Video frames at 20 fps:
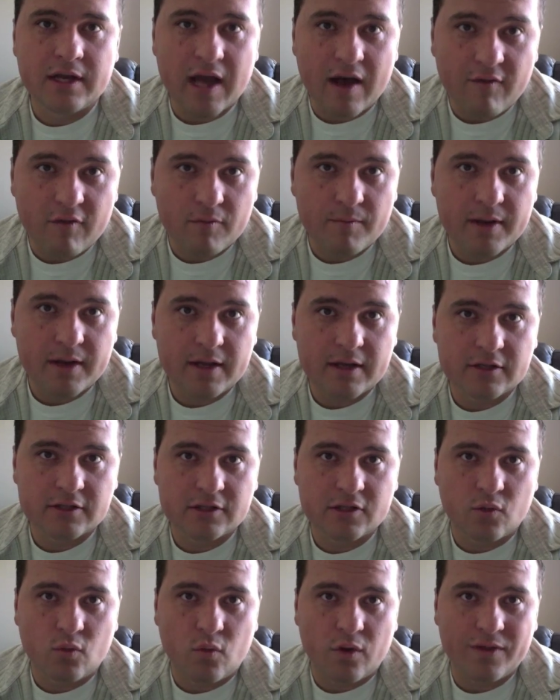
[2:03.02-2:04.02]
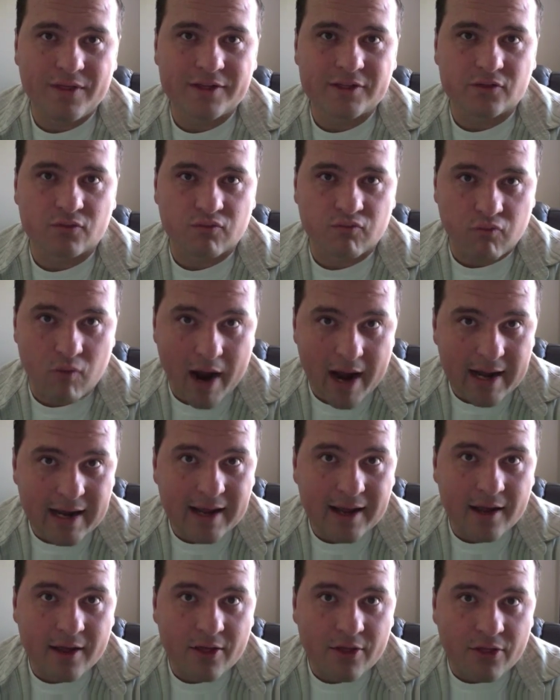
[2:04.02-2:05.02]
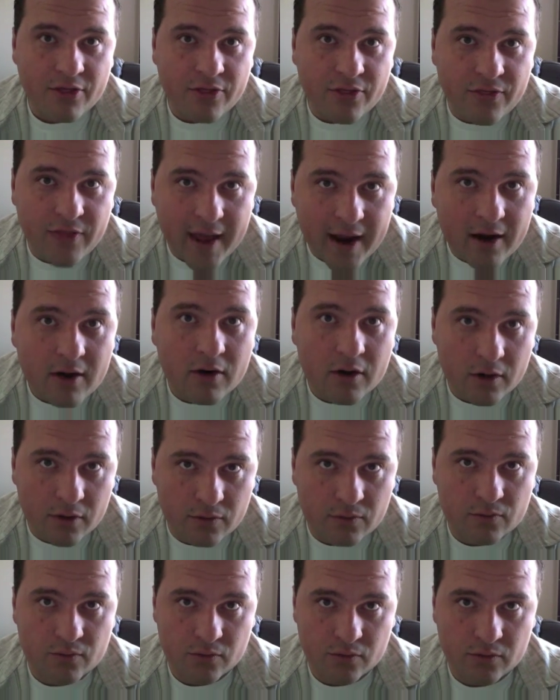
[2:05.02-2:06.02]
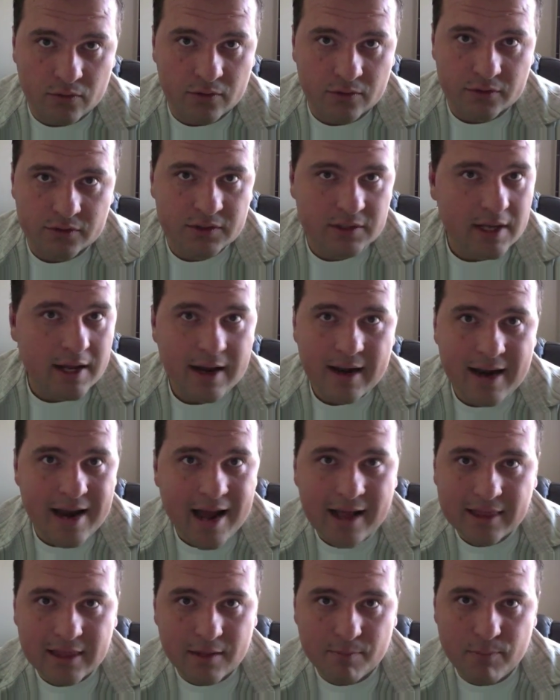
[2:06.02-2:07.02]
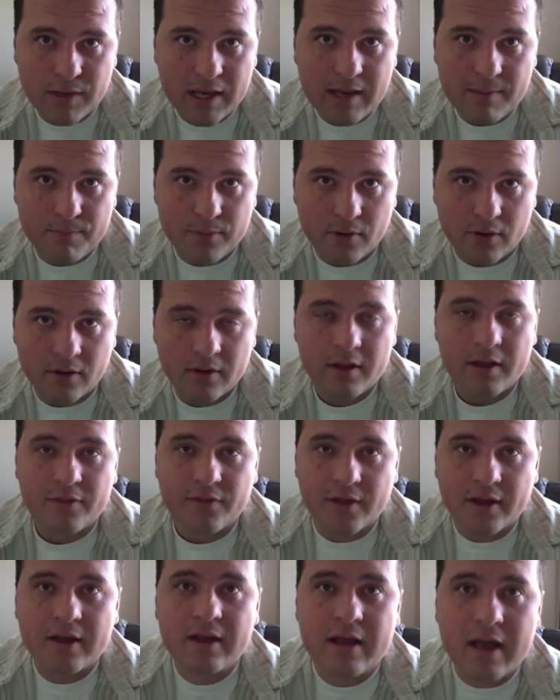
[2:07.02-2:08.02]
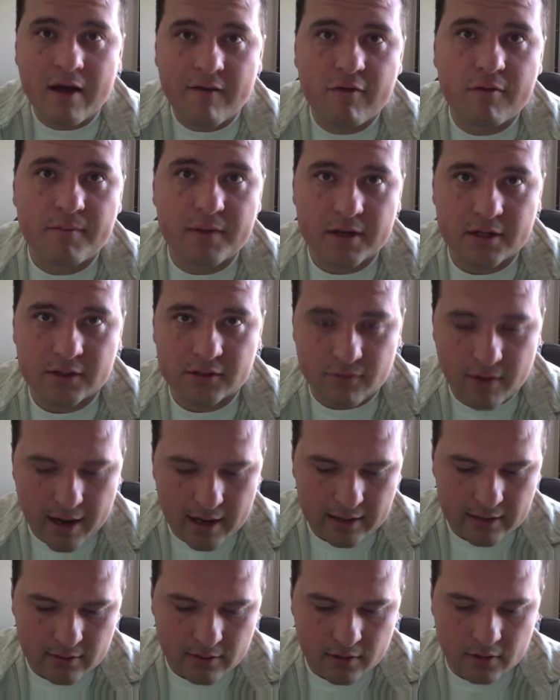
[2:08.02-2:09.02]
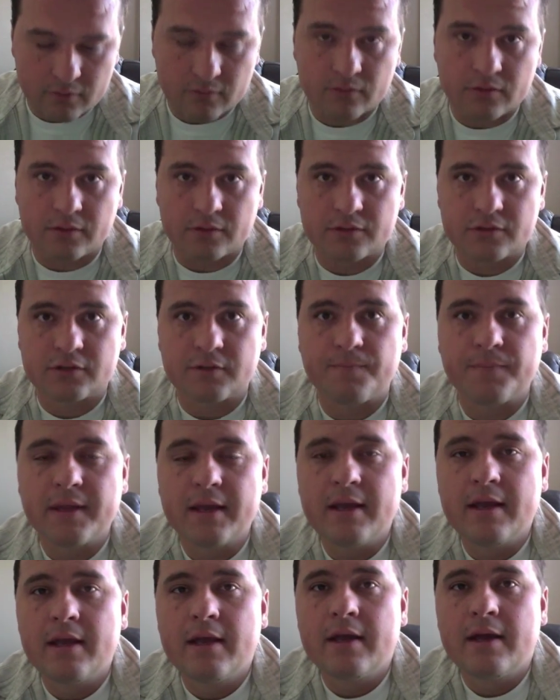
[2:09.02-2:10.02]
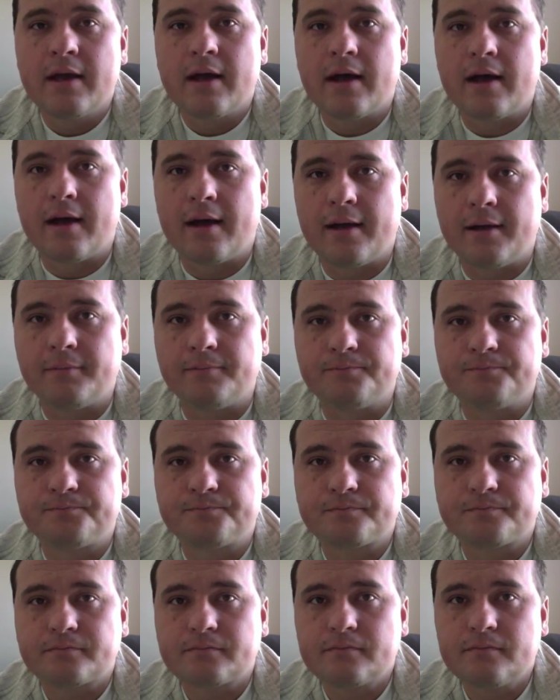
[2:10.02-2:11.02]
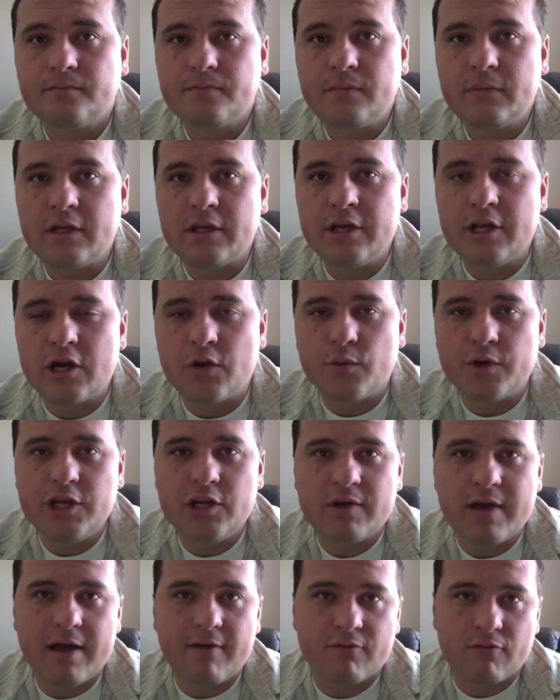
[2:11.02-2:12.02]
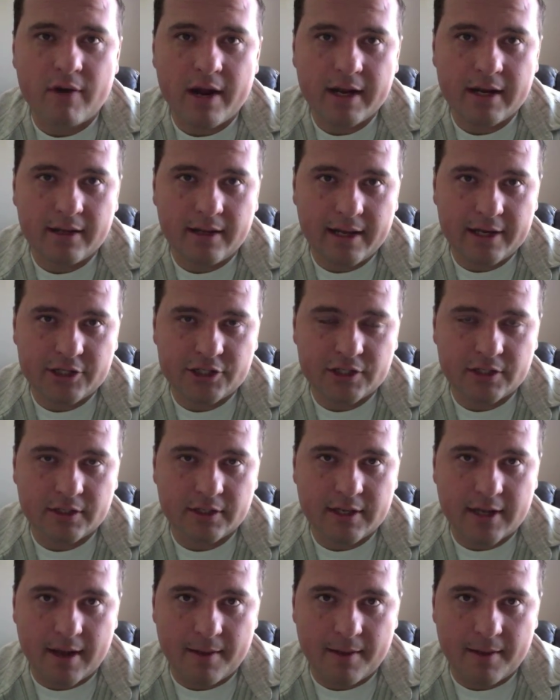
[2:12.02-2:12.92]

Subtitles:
government is the one that's writing their own rules, not the people. The government is writing their own rules. When you have regulation